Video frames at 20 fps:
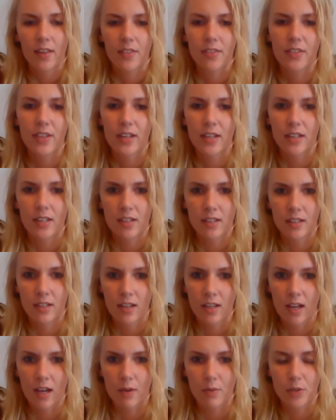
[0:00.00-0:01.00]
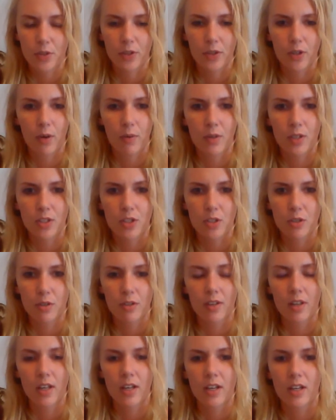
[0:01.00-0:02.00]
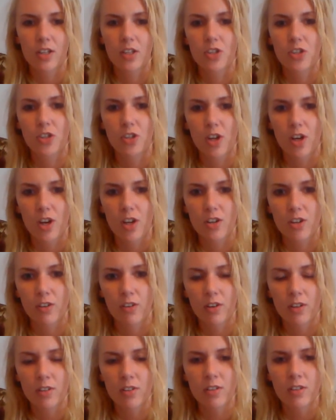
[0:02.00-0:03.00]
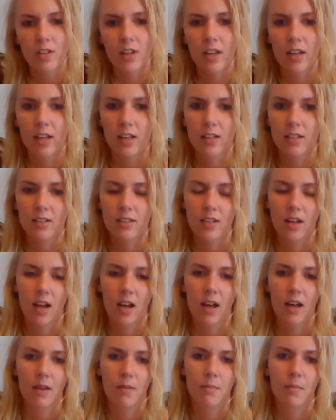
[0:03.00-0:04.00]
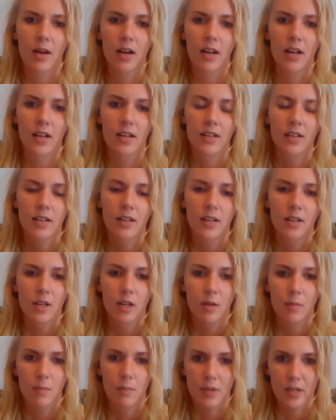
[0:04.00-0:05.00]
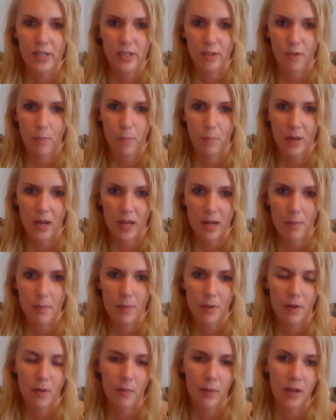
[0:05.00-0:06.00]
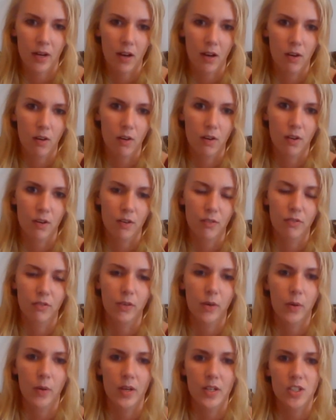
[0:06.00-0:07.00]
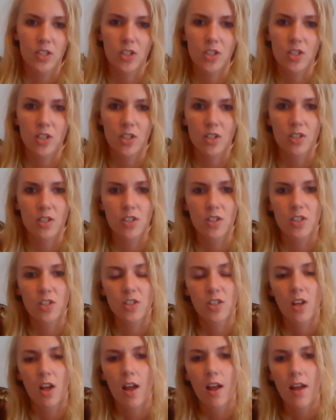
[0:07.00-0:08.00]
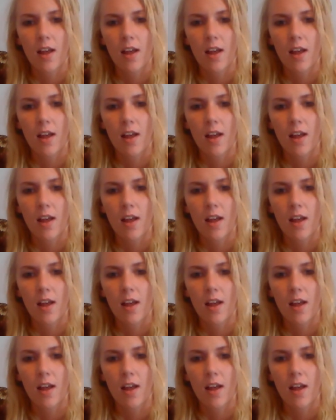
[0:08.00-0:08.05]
Then I was going to the surgeron, and I had my piece of paper with a lot of questions.